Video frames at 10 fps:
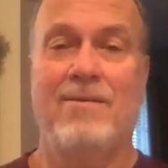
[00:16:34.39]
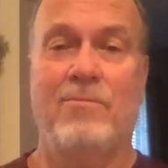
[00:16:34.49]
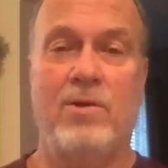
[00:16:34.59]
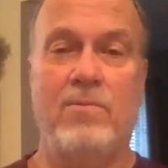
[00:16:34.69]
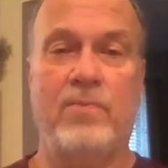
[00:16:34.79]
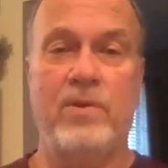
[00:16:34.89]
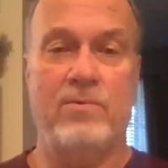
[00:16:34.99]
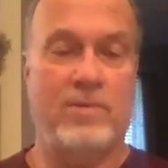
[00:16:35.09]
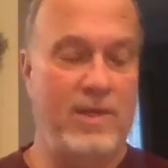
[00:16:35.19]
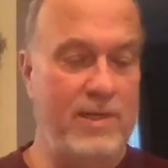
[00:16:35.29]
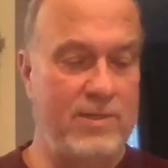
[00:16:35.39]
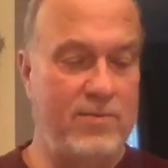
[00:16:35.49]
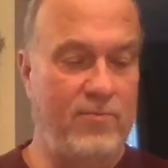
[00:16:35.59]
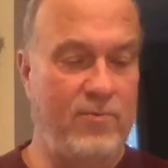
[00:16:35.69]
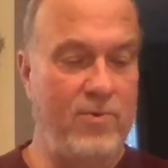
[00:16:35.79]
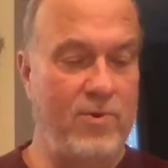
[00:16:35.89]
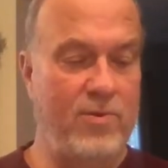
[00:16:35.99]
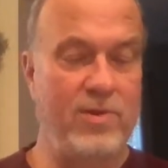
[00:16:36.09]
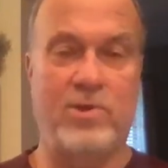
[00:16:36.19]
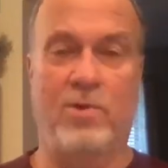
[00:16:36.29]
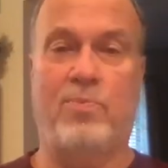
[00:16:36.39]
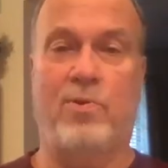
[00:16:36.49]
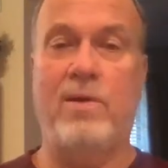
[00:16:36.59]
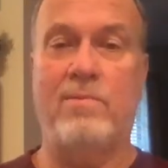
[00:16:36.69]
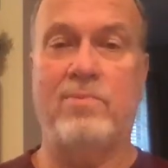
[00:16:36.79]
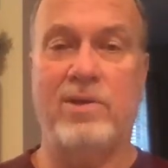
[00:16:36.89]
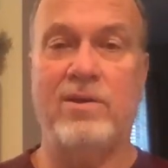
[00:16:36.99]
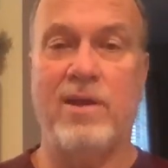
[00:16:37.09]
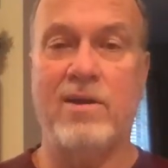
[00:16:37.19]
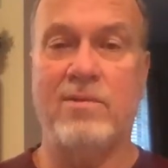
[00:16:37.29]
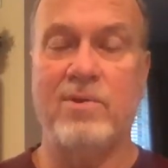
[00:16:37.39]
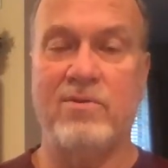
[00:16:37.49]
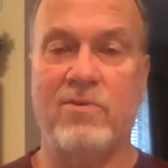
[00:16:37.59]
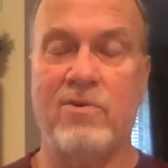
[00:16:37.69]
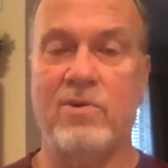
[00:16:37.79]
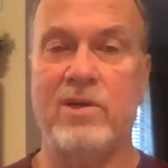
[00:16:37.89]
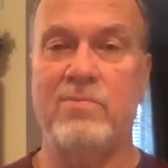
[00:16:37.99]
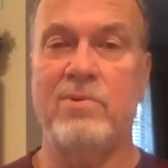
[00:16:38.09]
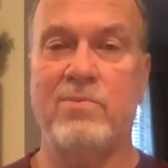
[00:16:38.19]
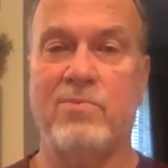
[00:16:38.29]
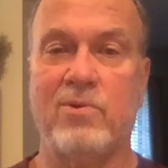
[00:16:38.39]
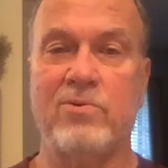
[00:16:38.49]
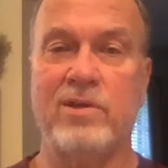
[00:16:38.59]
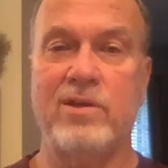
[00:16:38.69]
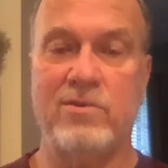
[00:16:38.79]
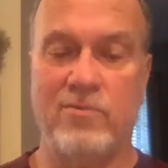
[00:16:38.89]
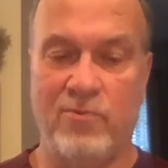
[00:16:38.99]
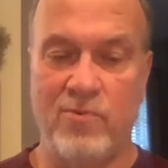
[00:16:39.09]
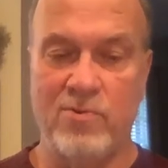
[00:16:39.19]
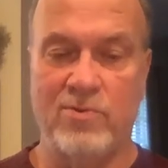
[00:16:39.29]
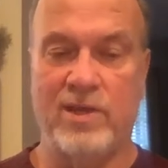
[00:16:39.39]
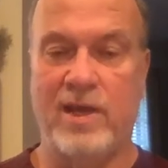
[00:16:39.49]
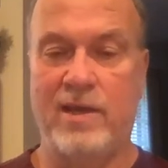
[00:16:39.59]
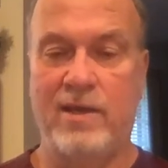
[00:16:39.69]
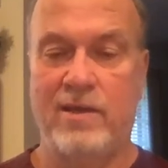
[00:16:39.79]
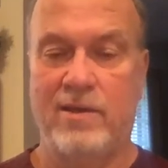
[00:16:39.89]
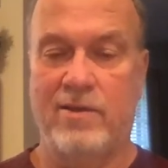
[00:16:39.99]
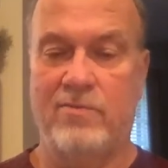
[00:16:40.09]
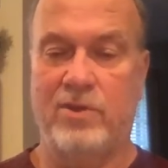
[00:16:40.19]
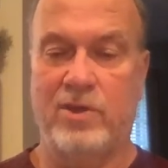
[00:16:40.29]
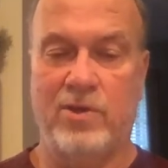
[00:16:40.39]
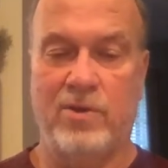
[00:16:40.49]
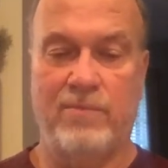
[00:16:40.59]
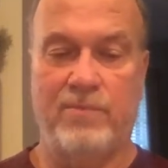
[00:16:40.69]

Well, no, today's the fourth. So probably a lot of them have already been broken in the fourth day of the year.